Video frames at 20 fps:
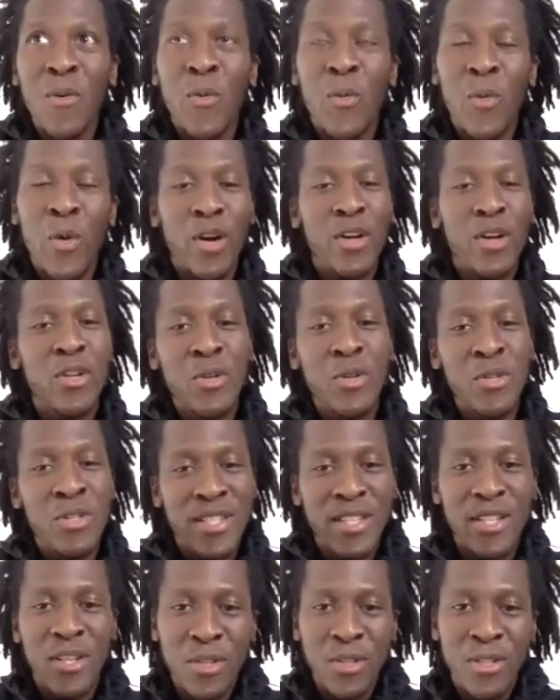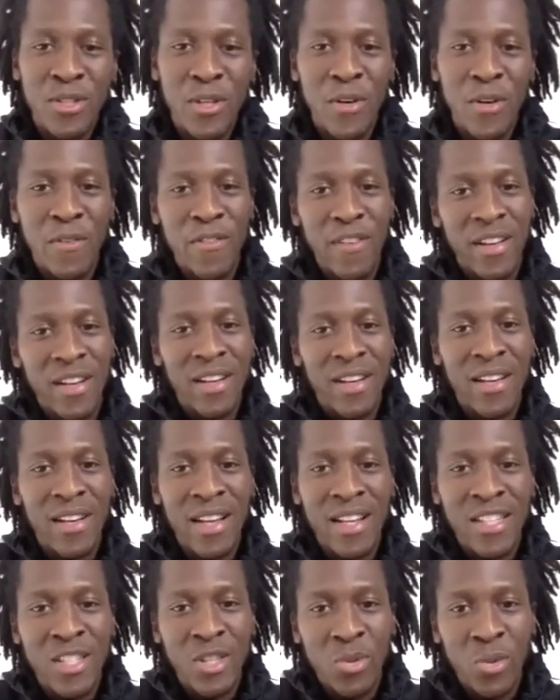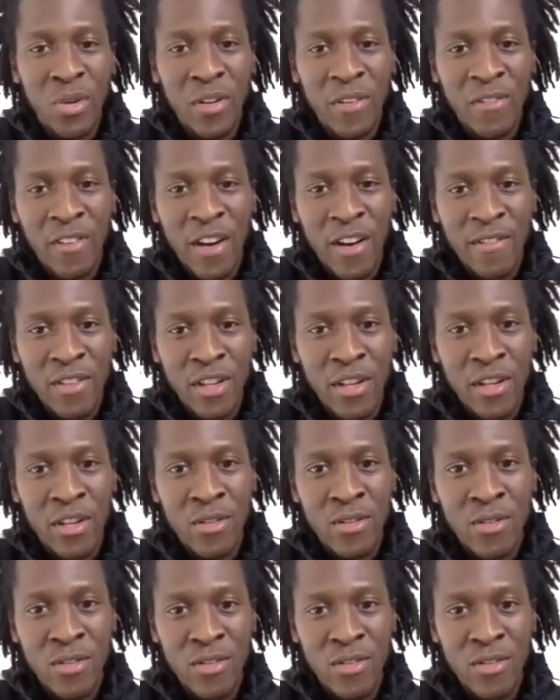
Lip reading: where do you see yourself in the next 3 to 5 years?